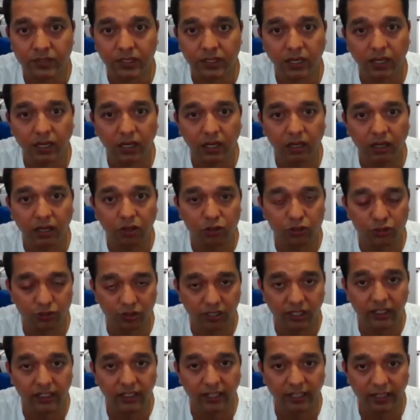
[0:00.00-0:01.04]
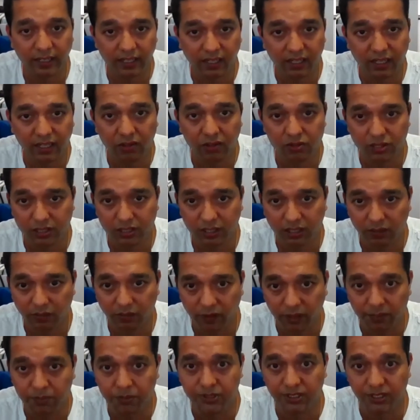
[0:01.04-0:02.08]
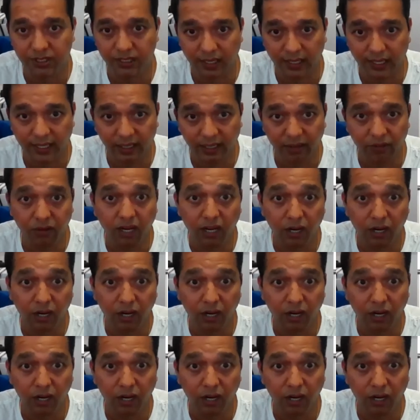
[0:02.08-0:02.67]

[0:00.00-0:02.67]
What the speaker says: Australian Dental Council website,